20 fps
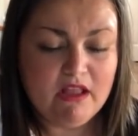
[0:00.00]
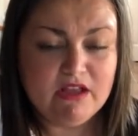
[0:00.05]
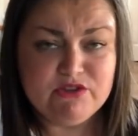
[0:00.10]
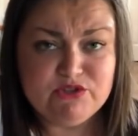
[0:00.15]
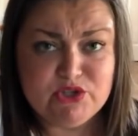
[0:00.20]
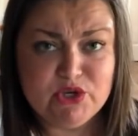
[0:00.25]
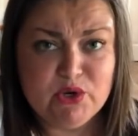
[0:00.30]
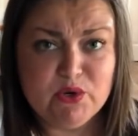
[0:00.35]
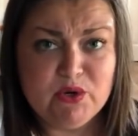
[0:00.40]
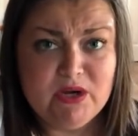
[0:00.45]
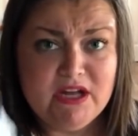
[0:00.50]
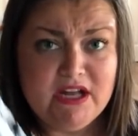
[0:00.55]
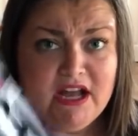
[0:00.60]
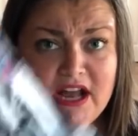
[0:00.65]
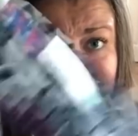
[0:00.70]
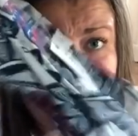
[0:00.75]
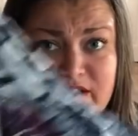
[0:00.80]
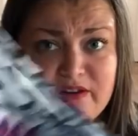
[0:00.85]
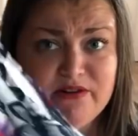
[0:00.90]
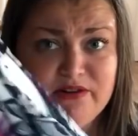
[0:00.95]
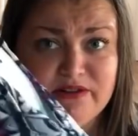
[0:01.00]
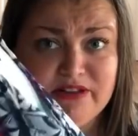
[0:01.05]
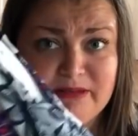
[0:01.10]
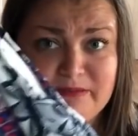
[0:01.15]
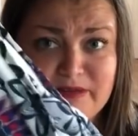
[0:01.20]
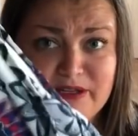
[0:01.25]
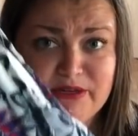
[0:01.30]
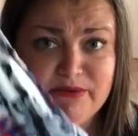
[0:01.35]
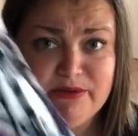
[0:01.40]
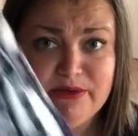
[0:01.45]
So I don't know. Let
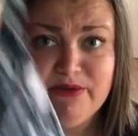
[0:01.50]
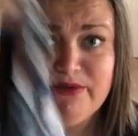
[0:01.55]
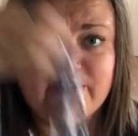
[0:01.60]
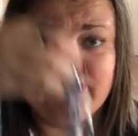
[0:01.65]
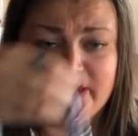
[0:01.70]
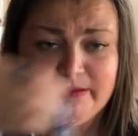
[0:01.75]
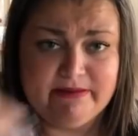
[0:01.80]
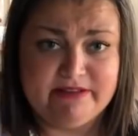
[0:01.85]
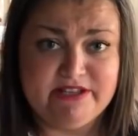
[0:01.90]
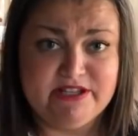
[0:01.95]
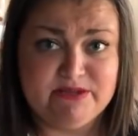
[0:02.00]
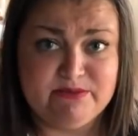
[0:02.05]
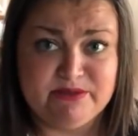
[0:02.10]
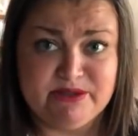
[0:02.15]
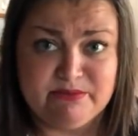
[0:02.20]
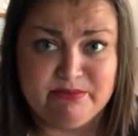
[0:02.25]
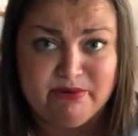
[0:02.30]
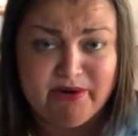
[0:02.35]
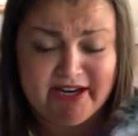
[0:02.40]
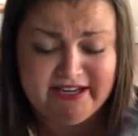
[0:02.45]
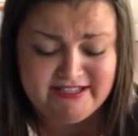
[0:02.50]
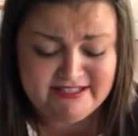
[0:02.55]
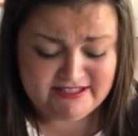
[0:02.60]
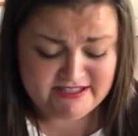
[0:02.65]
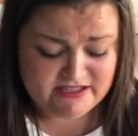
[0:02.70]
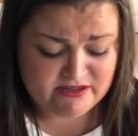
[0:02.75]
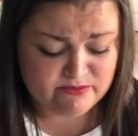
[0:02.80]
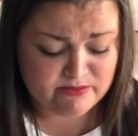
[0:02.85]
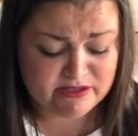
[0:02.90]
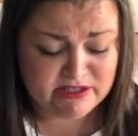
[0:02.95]
me know what you think about this one. The
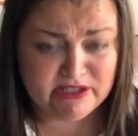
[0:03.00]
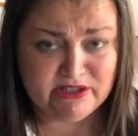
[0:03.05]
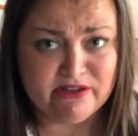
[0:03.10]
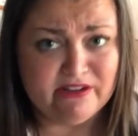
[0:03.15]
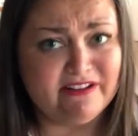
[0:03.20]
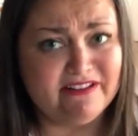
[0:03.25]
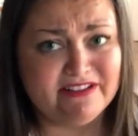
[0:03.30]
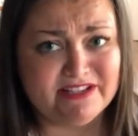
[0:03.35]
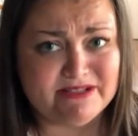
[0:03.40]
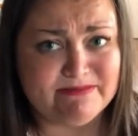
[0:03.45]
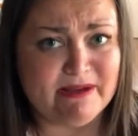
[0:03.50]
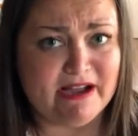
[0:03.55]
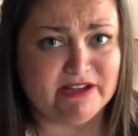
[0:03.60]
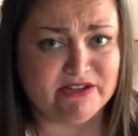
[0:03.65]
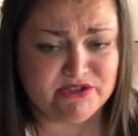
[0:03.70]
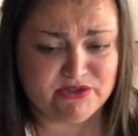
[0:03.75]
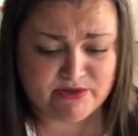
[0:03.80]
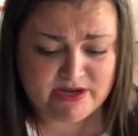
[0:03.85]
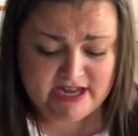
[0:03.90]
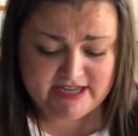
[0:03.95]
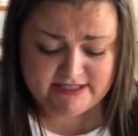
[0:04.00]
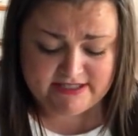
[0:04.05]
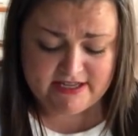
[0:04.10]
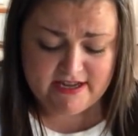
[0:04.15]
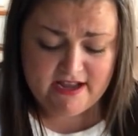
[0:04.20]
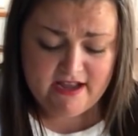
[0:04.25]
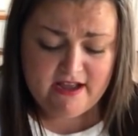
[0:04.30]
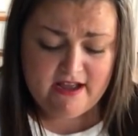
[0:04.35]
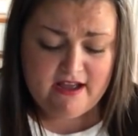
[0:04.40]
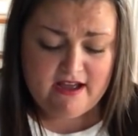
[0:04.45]
prices are uh, really good in this box, you guys.
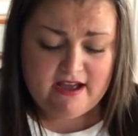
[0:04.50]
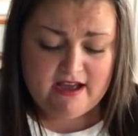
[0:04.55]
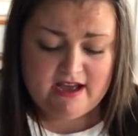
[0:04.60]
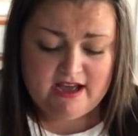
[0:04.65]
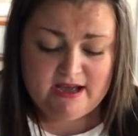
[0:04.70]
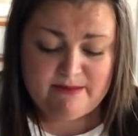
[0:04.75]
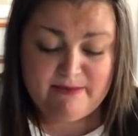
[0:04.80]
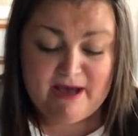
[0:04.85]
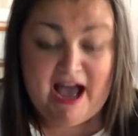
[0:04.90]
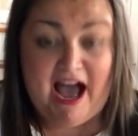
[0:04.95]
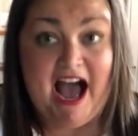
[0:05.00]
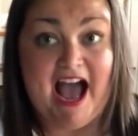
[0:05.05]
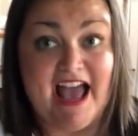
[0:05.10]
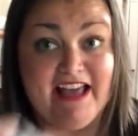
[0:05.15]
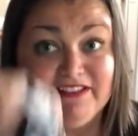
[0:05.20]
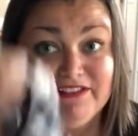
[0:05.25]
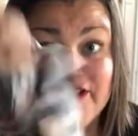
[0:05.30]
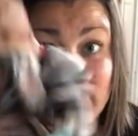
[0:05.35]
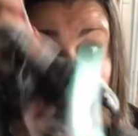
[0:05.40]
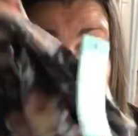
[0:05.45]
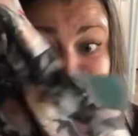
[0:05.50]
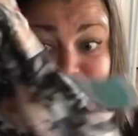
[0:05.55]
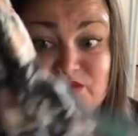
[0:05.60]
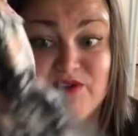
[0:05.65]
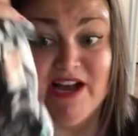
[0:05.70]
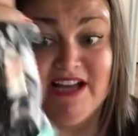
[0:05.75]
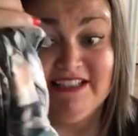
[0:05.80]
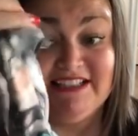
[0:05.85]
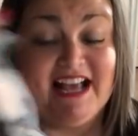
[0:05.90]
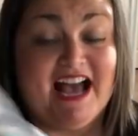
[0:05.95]
Um, I love the
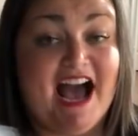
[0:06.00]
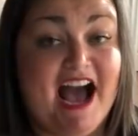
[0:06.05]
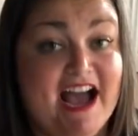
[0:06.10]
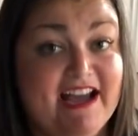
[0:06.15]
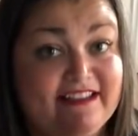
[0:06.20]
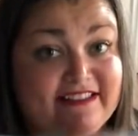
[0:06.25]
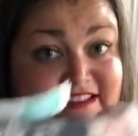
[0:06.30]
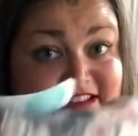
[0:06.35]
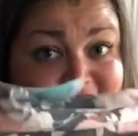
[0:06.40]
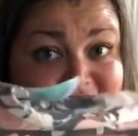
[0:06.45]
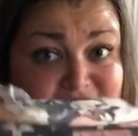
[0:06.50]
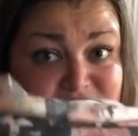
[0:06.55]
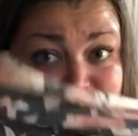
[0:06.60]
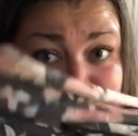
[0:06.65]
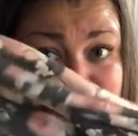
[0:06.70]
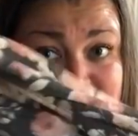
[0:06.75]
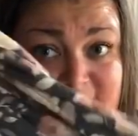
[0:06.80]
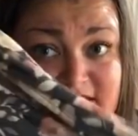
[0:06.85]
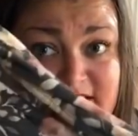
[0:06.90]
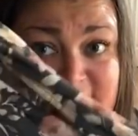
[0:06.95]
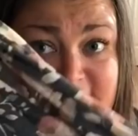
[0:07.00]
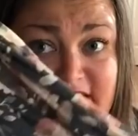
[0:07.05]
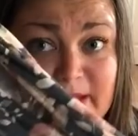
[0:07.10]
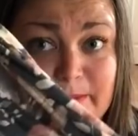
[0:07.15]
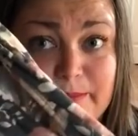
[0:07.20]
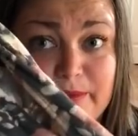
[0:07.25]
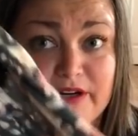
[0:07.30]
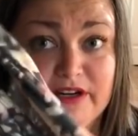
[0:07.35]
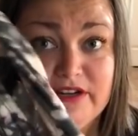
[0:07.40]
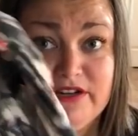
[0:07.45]
dress. I think the dress is a
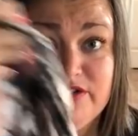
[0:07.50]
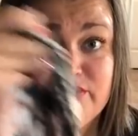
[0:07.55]
keeper.